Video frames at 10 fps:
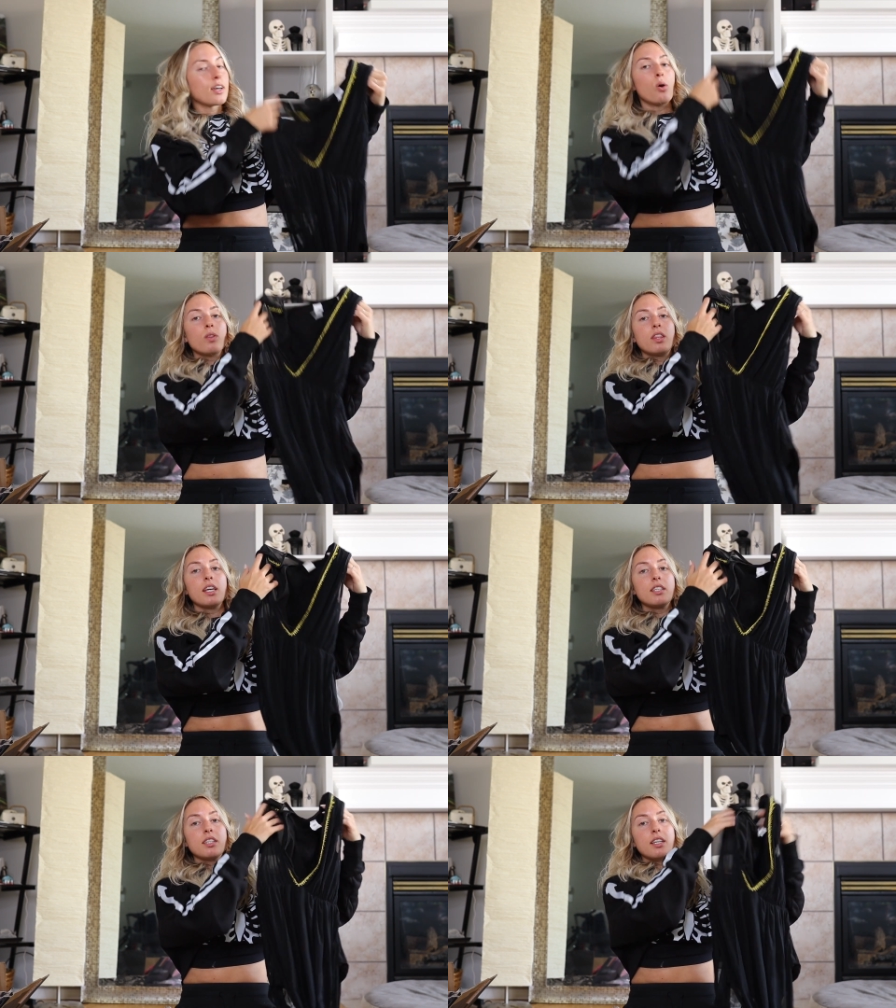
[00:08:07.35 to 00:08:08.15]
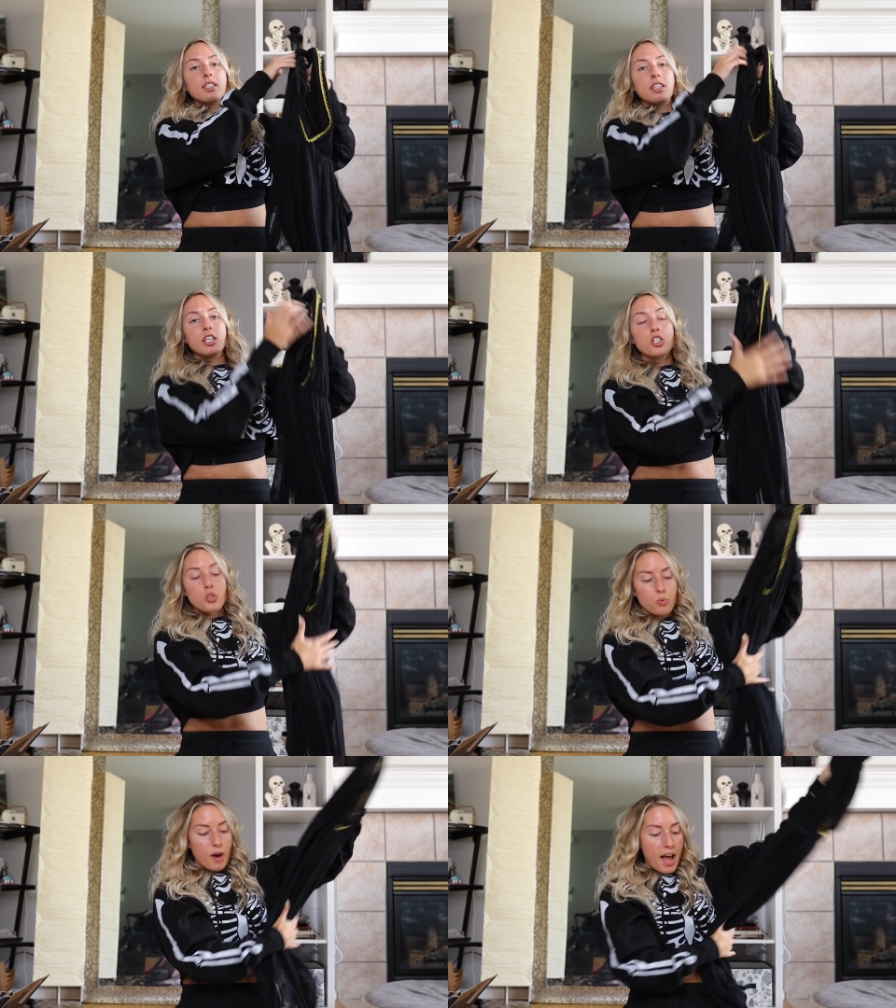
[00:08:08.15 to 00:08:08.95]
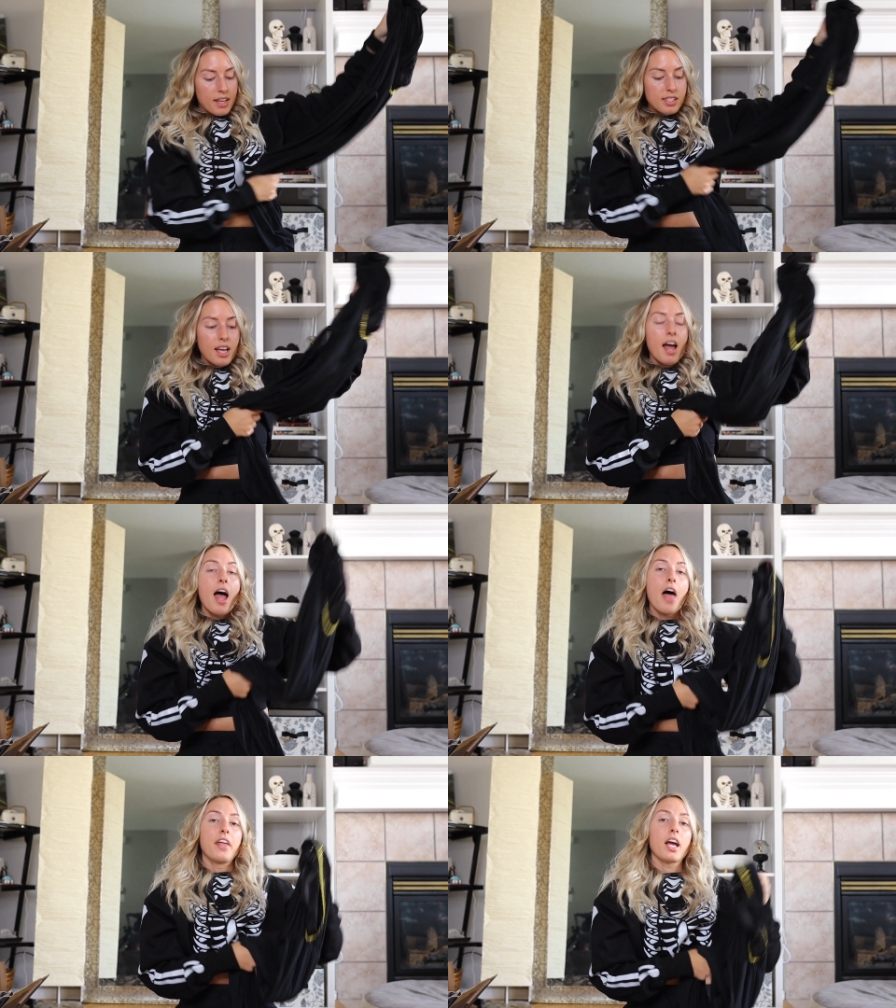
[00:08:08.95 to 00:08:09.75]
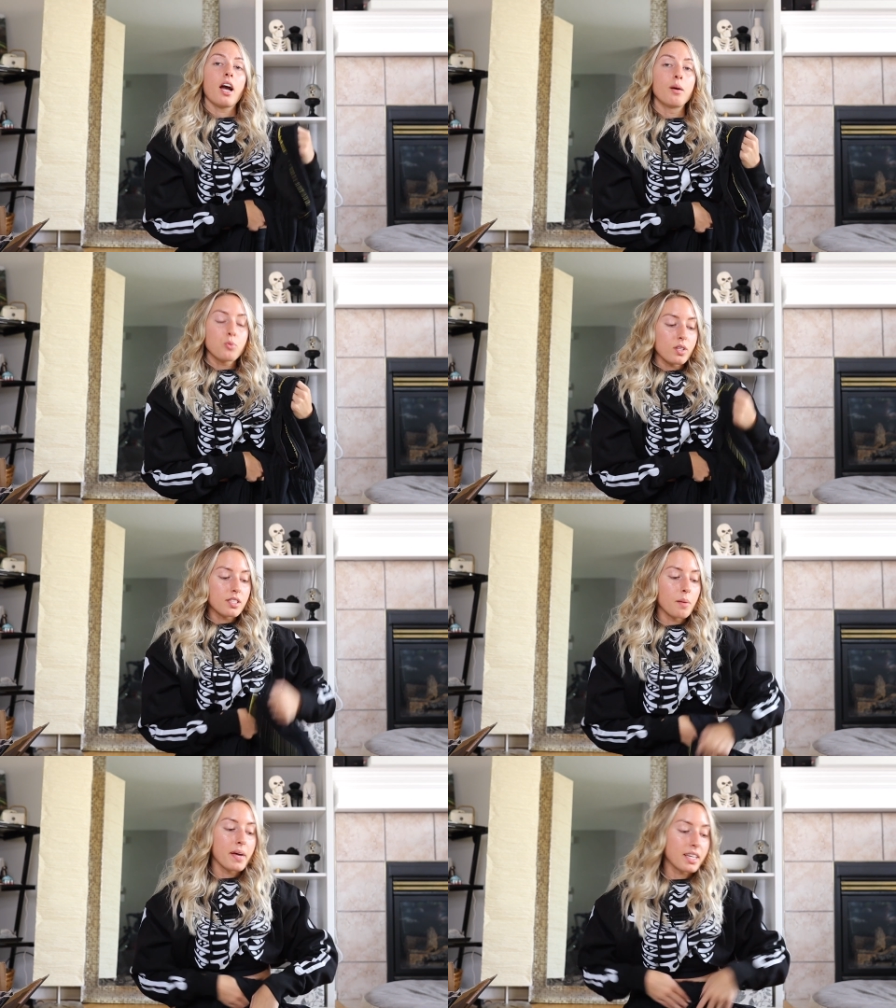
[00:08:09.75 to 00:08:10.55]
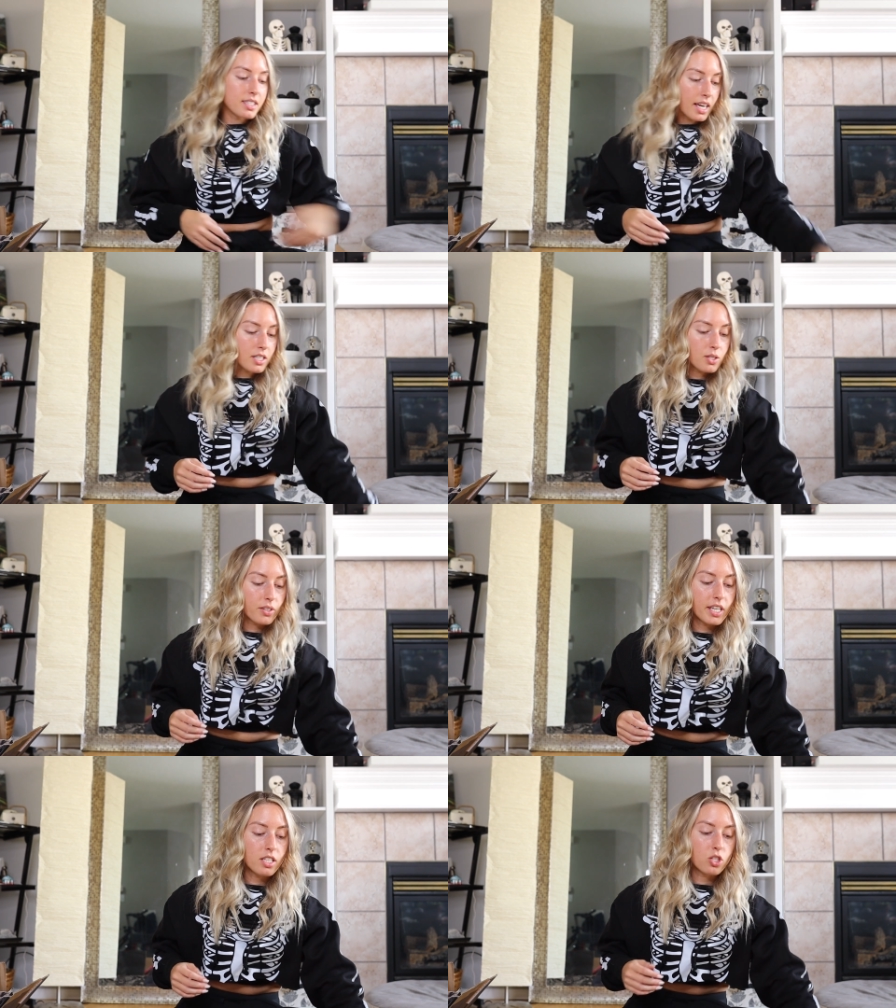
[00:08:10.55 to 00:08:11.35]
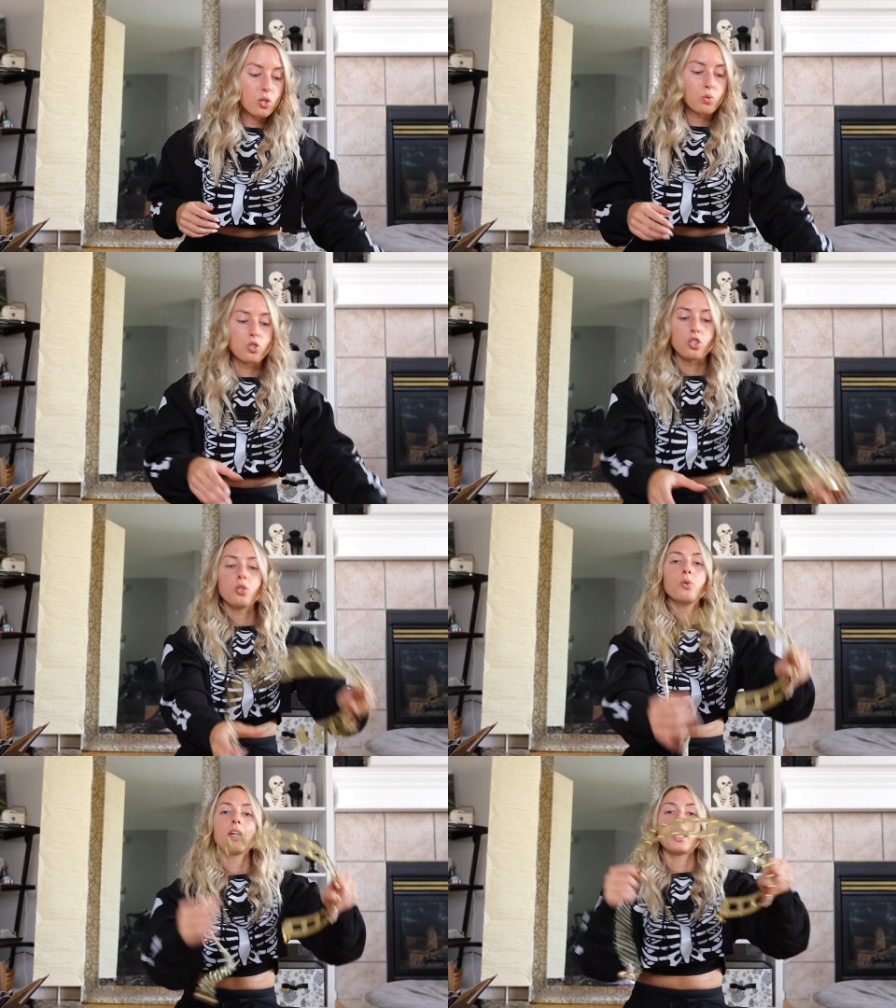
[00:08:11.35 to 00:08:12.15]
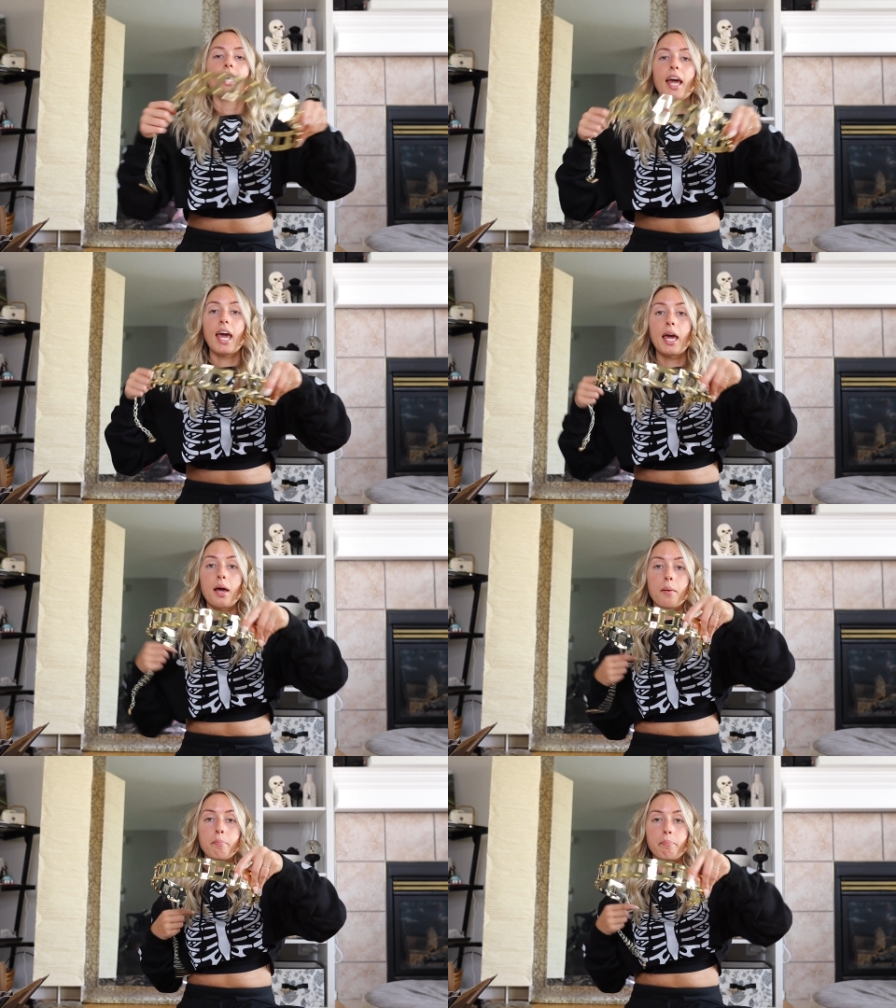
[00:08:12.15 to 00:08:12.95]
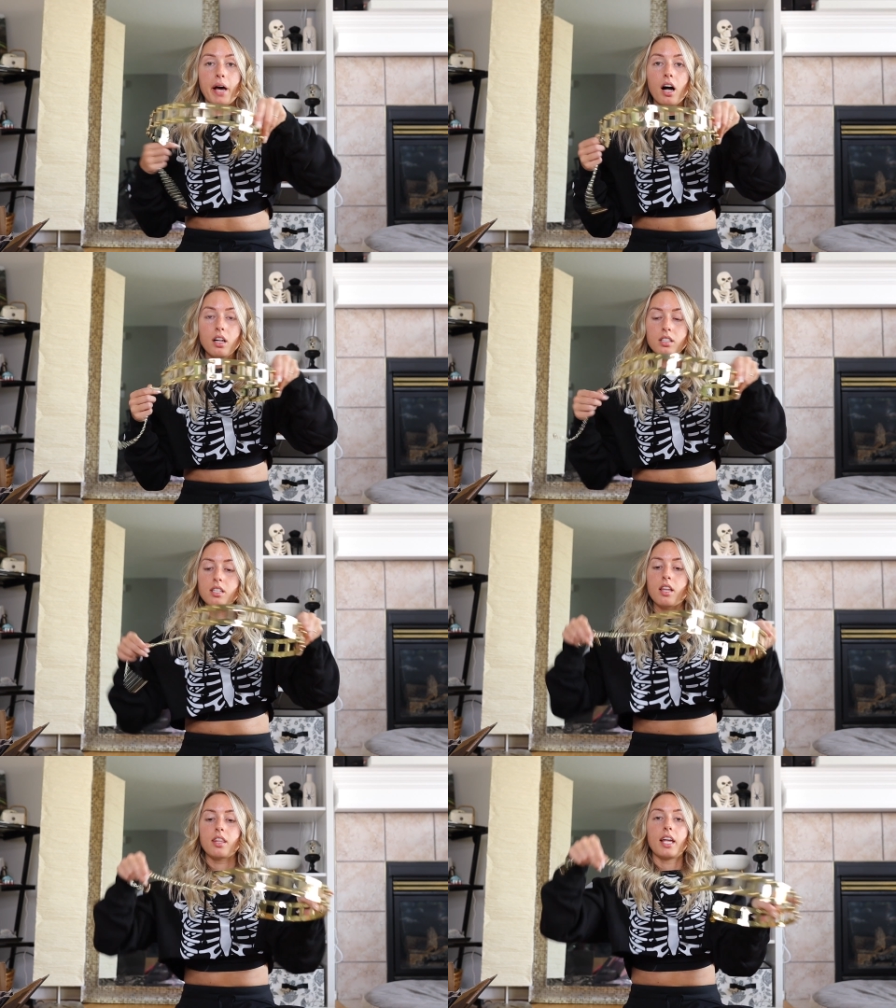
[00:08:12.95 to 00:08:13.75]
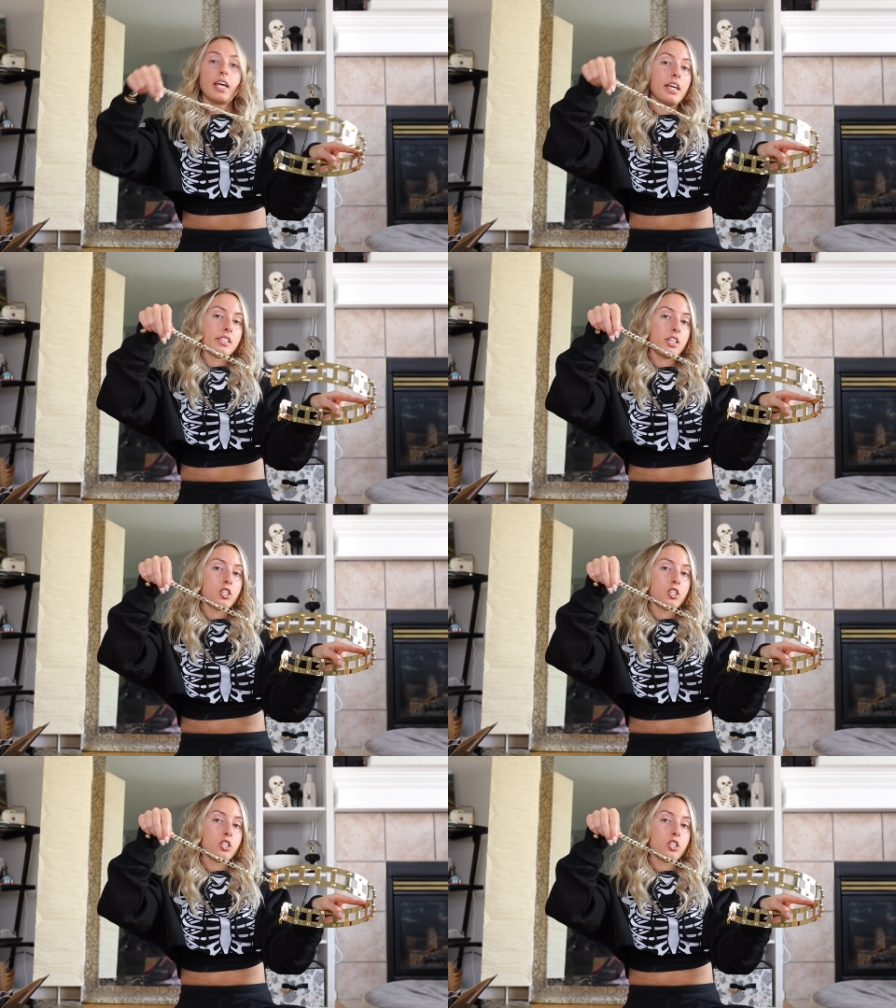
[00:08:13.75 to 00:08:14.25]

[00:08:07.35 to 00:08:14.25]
So this is the dress and then it comes with some accessories. You do get a belt that is